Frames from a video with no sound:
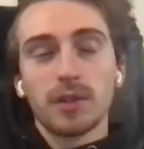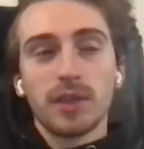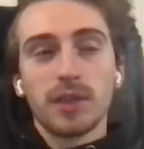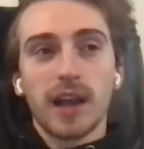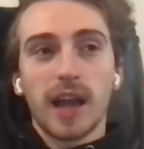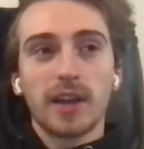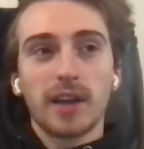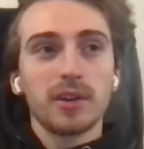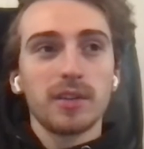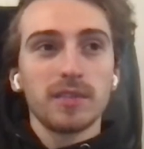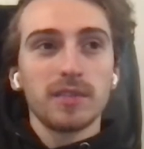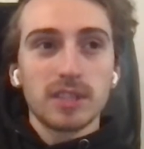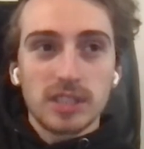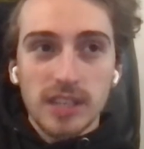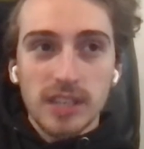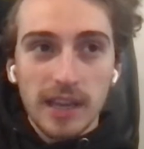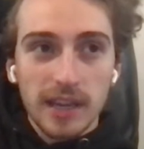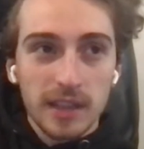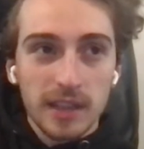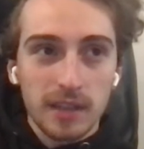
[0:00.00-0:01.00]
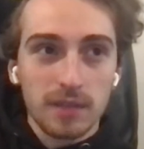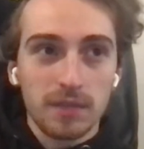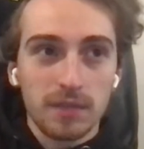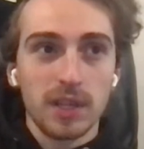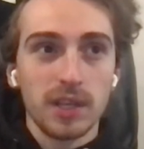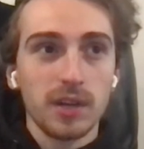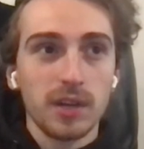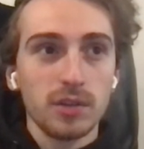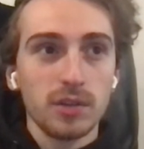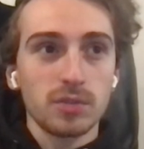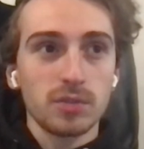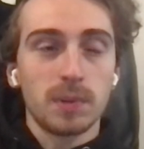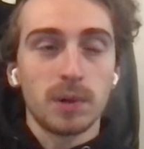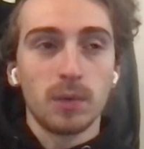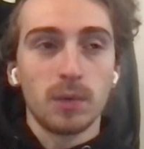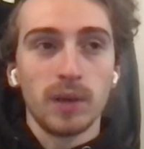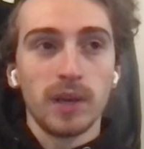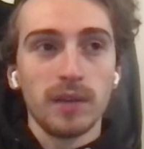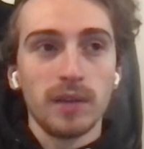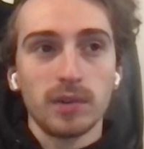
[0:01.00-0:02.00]
other thing, I don't even say it in the videos,
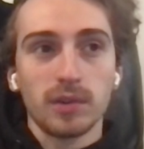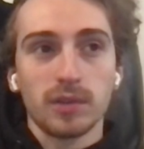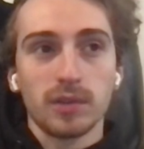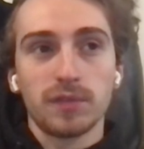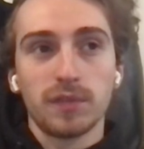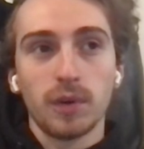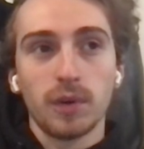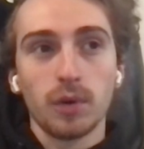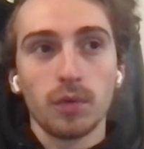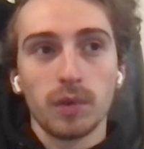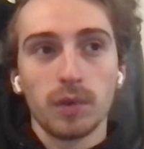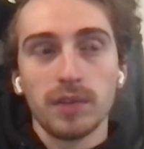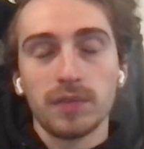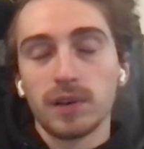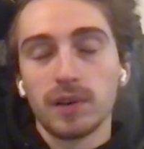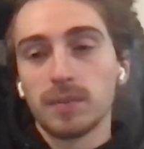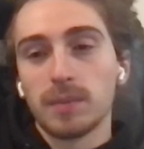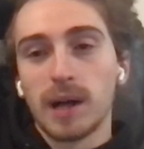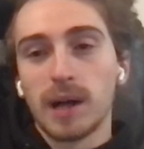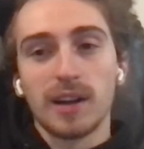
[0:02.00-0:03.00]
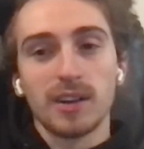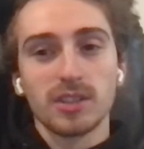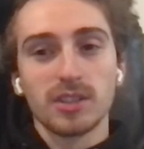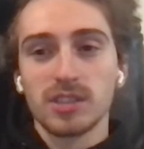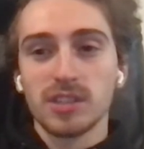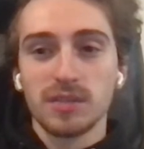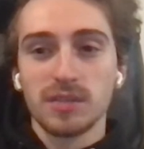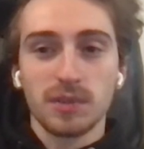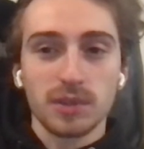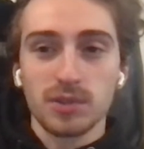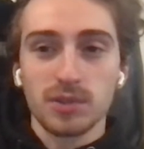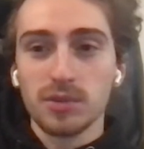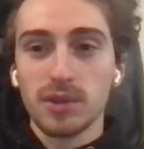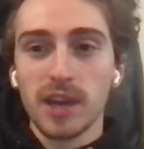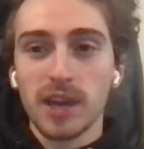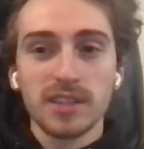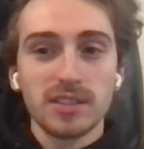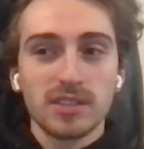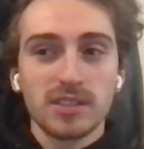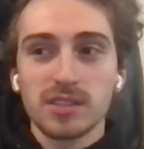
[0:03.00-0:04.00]
but we have a full refund policy for 2
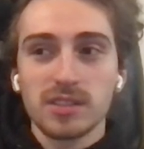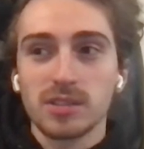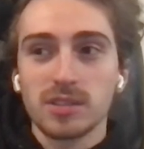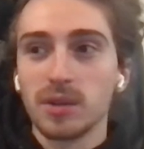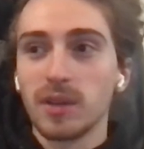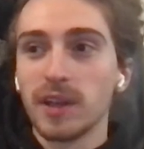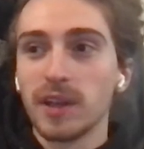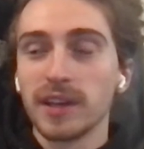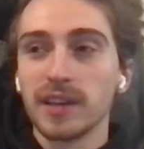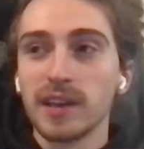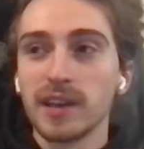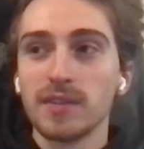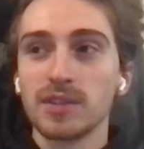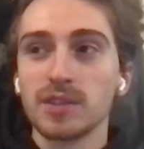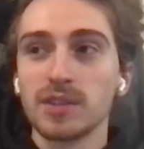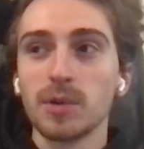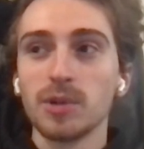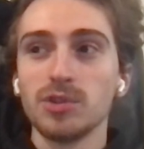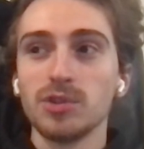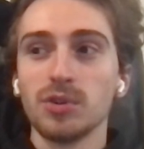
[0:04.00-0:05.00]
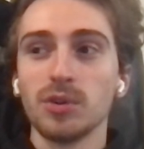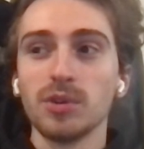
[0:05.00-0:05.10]
days. So like if someone